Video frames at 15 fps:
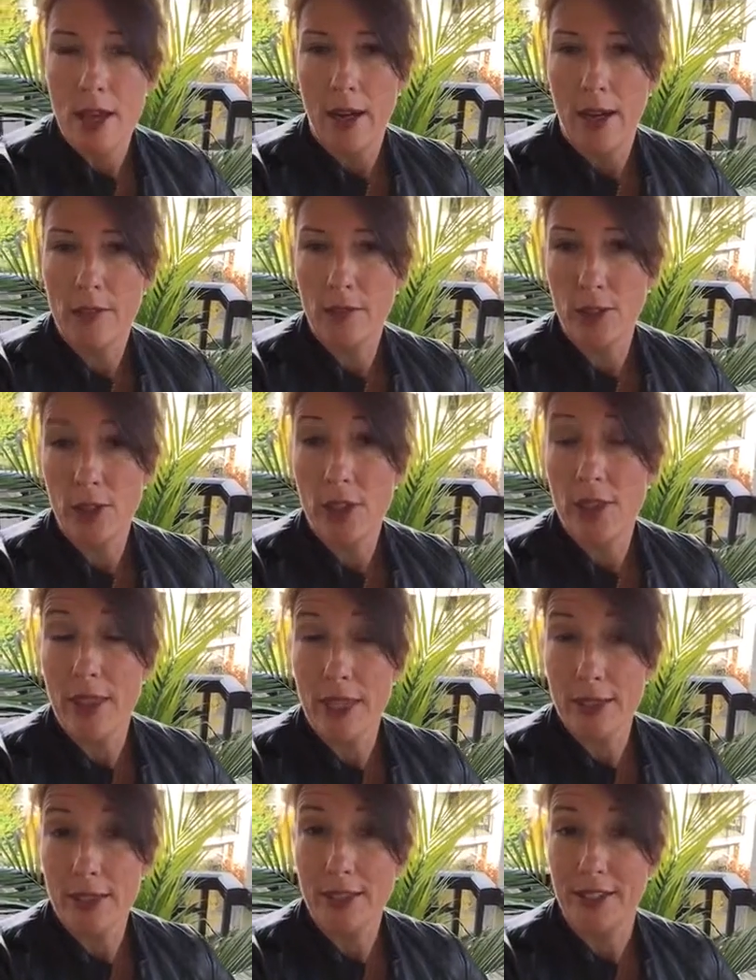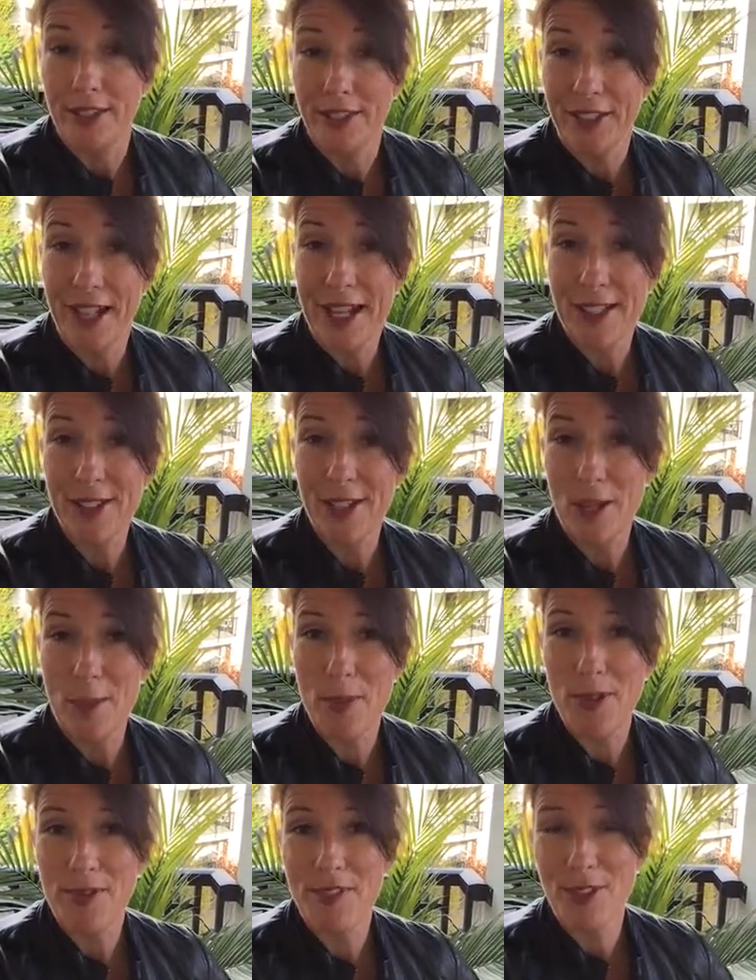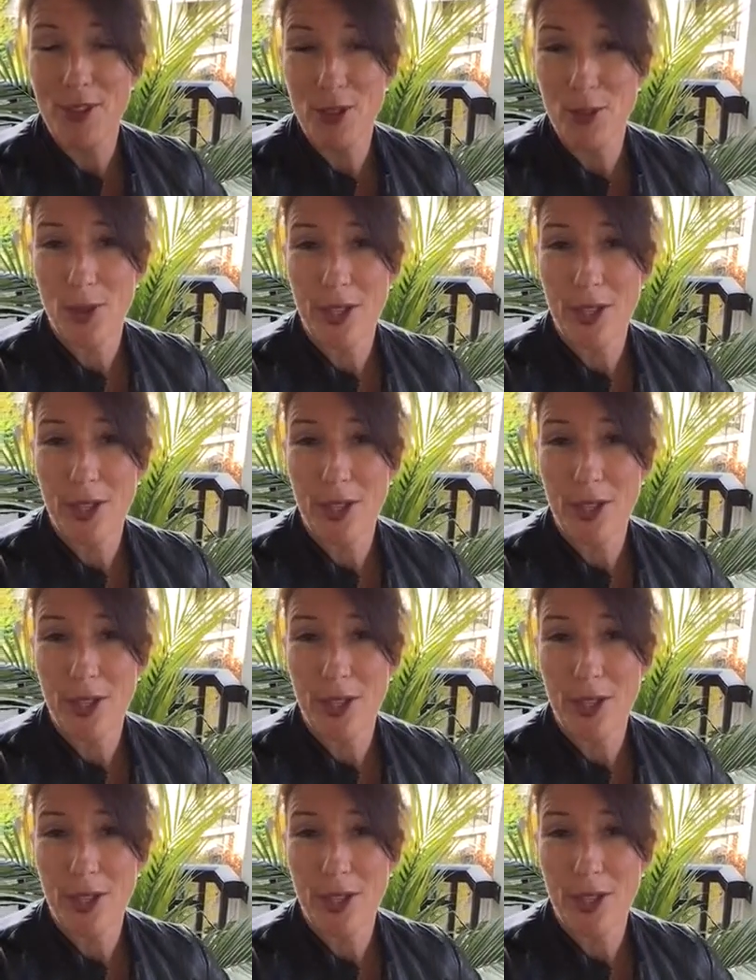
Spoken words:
I've learned this in the last couple of years